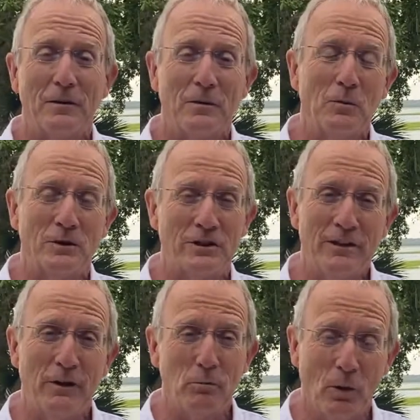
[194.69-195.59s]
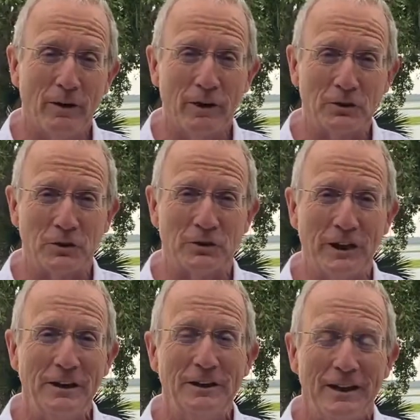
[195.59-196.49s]
What's even more
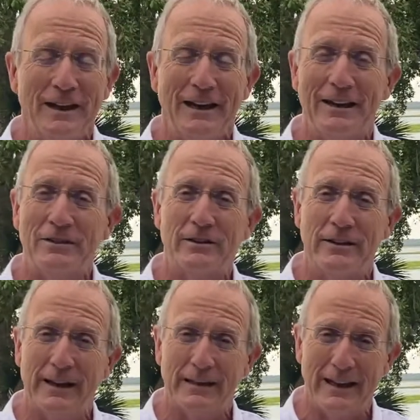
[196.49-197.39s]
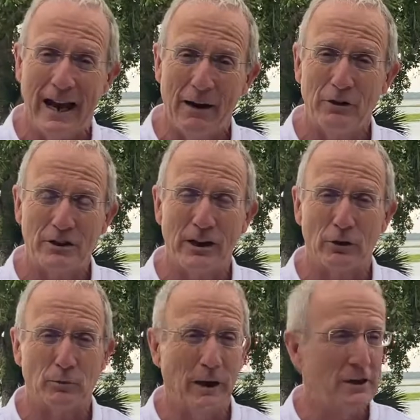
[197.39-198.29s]
interesting is that the average
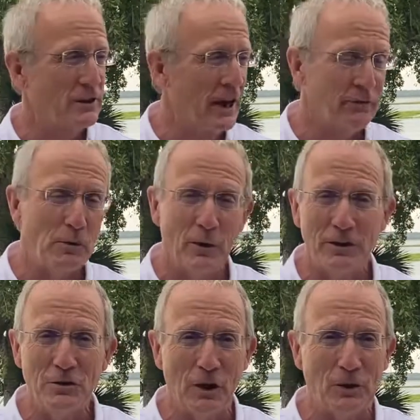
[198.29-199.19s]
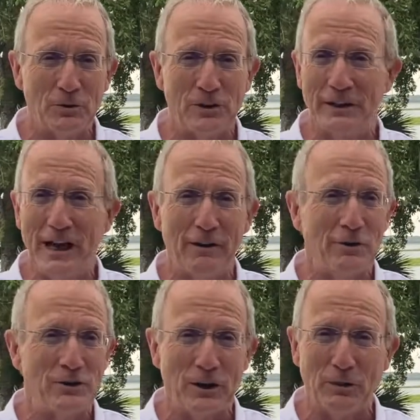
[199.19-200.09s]
sales price, everyone knows that the
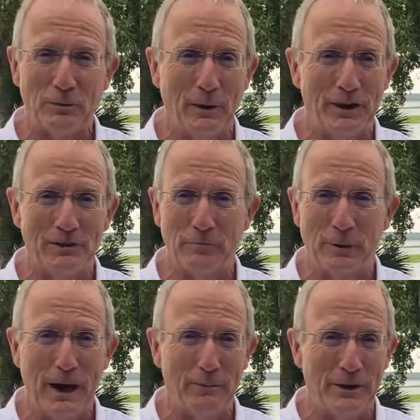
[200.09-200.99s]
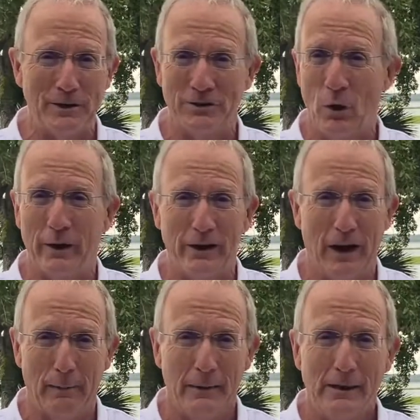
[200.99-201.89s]
average sales price of property is going
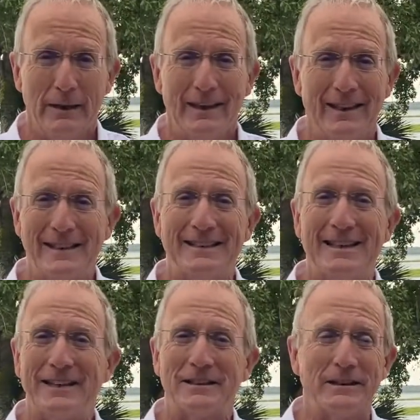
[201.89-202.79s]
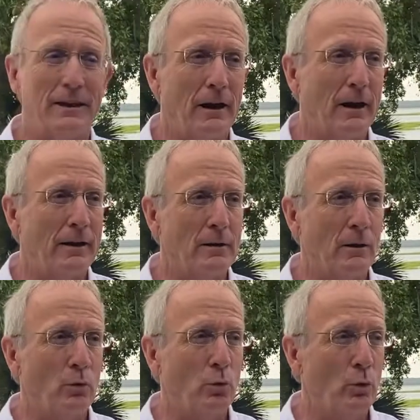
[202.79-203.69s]
up. Is this
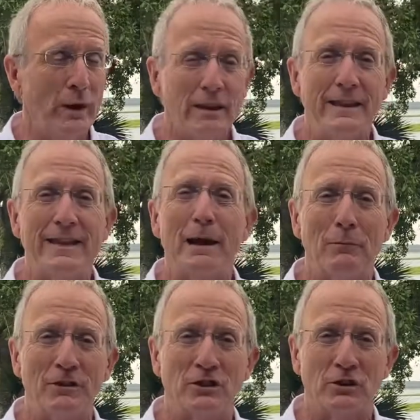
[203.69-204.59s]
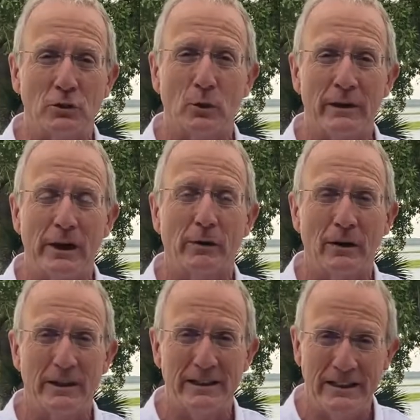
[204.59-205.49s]
really that much
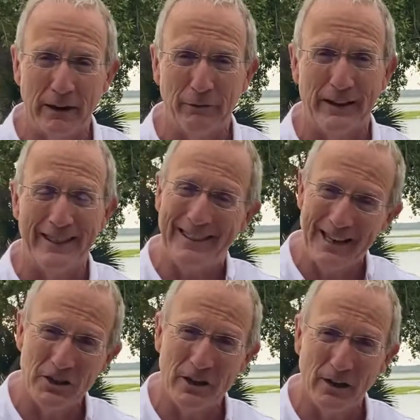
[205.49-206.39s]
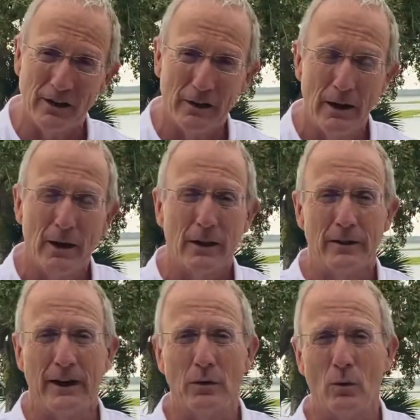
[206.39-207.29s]
extraordinarily different this year
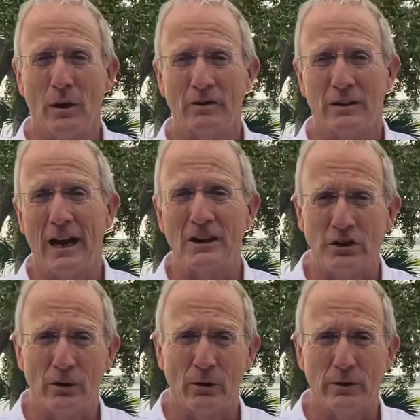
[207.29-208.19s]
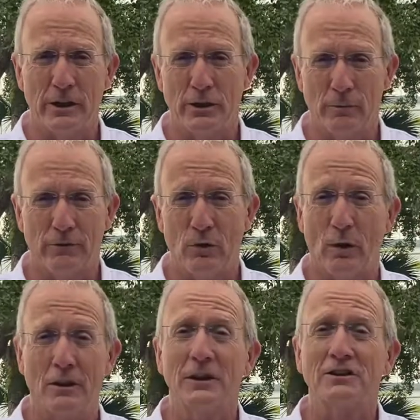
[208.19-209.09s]
than it was last year or the year
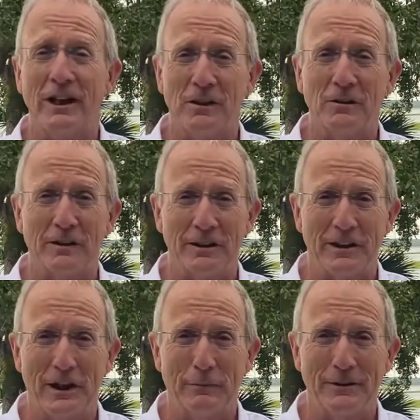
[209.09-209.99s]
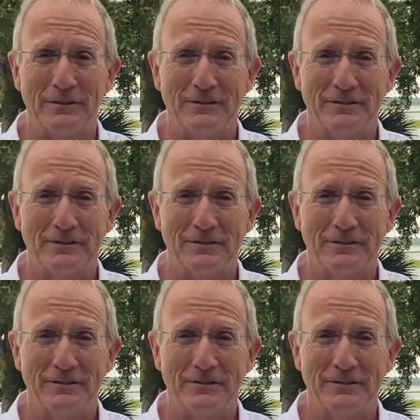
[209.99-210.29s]
before? Let's take a look at the numbers.